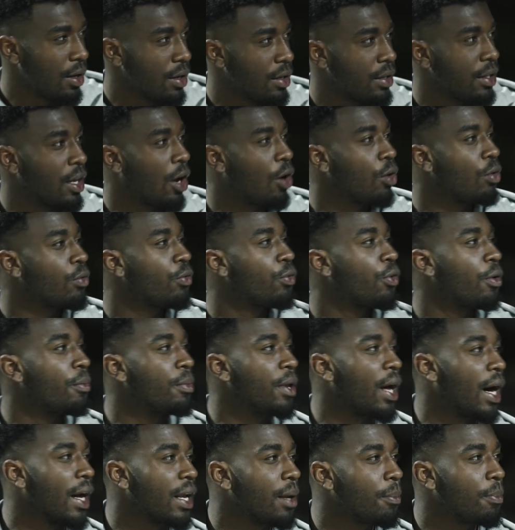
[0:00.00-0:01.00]
down from
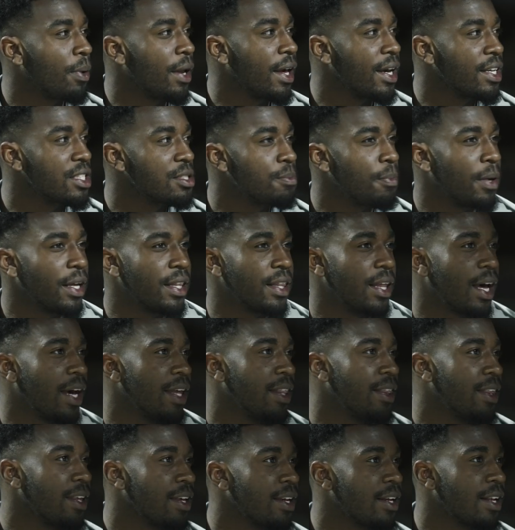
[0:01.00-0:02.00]
the other players, but I
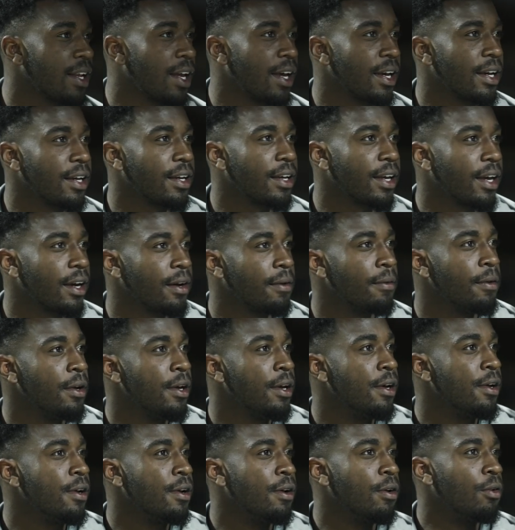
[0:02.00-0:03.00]
think
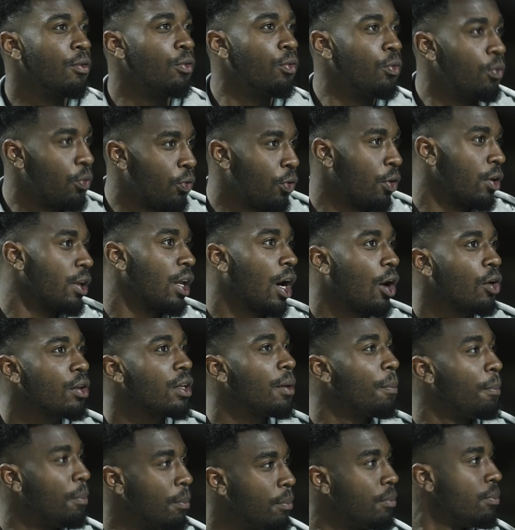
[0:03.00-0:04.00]
for now
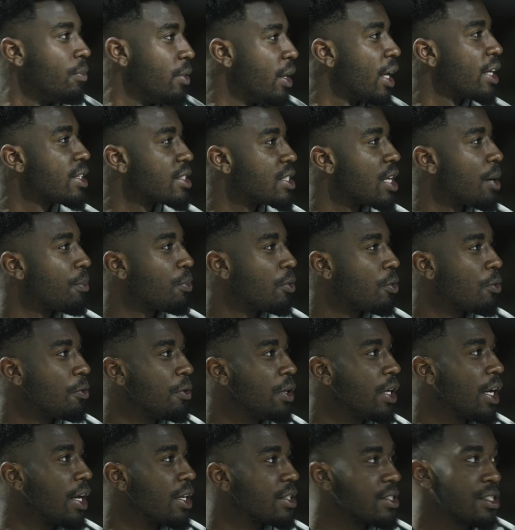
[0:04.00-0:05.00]
the next step to
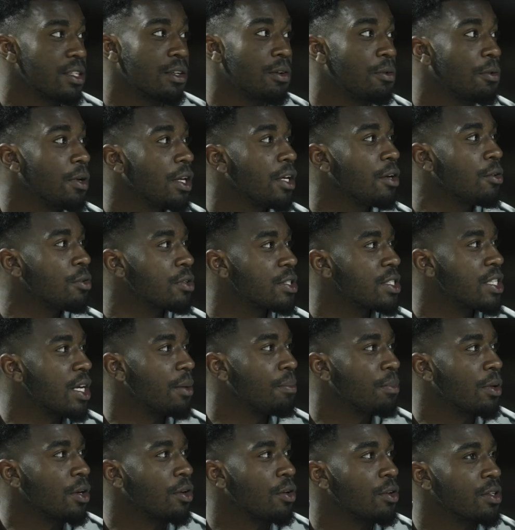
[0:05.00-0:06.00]
Riga is a really good step
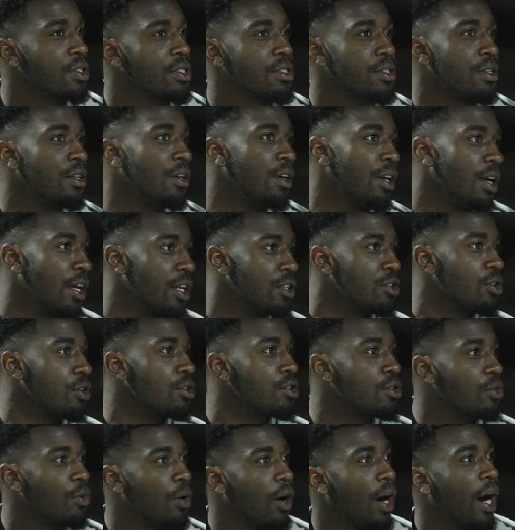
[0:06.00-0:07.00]
because it's
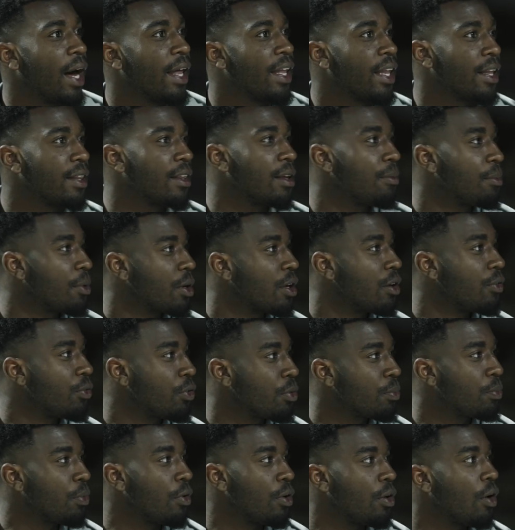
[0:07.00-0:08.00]
also other typical
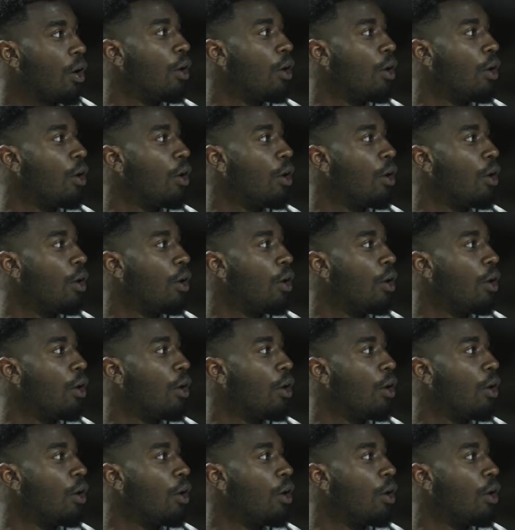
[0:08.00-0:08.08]
football